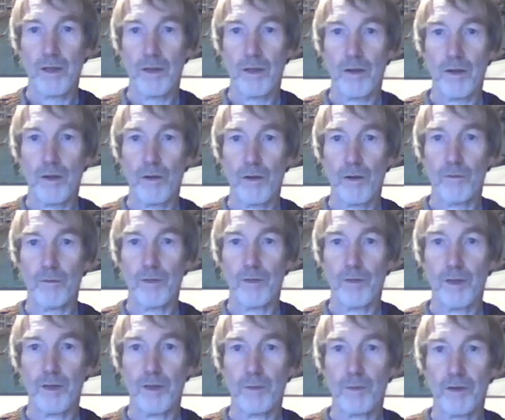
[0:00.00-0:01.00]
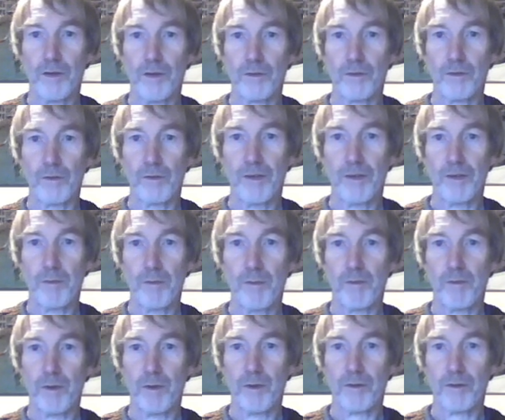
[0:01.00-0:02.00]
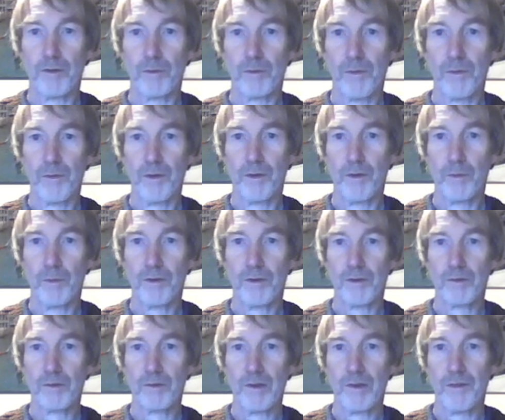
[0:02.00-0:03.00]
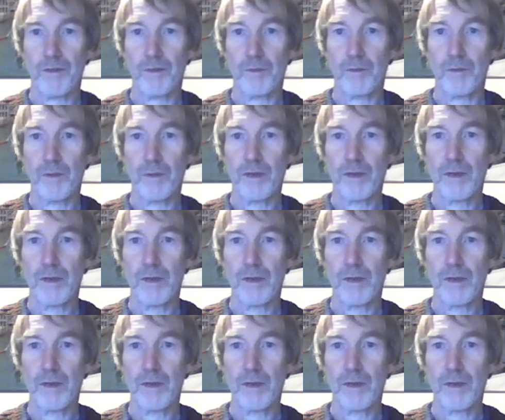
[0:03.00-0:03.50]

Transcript: of the particle, the diameter of the particle. So particle Reynolds number